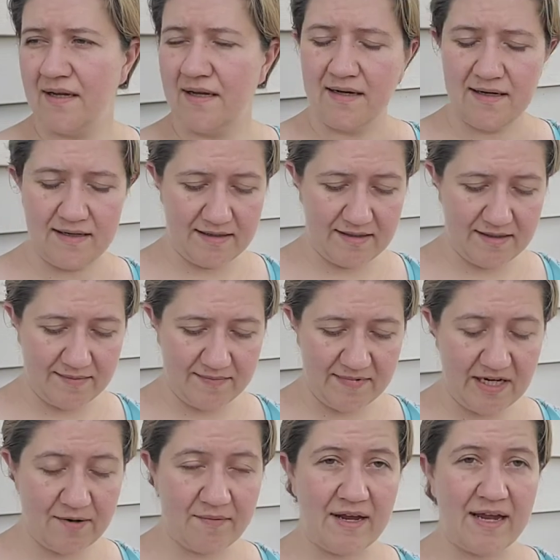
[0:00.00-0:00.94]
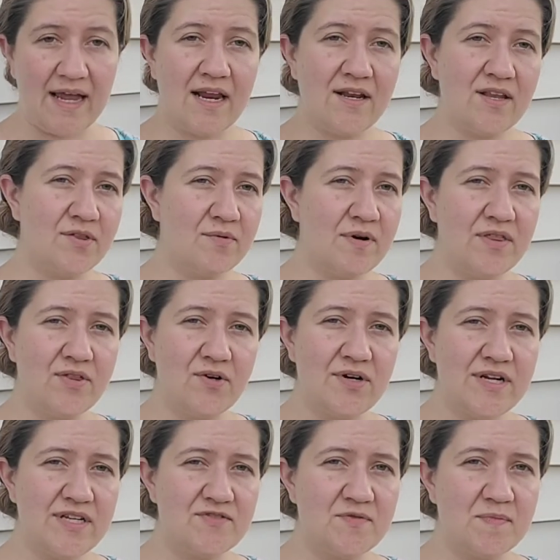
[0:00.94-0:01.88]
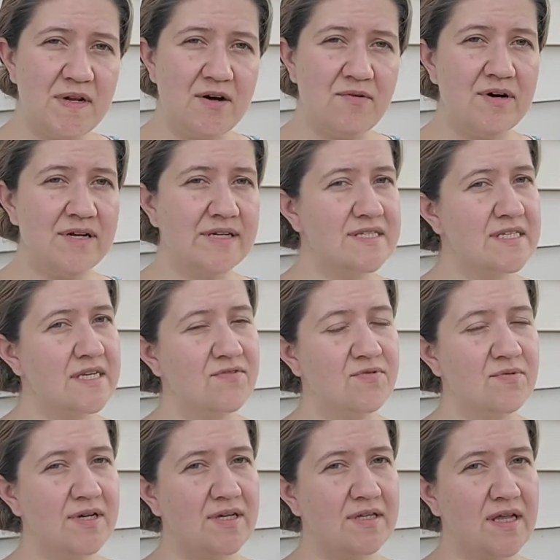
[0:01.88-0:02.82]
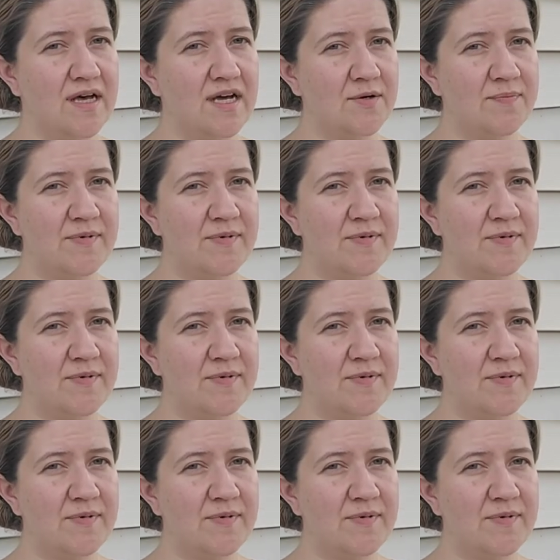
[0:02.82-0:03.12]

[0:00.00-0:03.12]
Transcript: um, anyway, and 3.30s from now on instead of 3 o'clock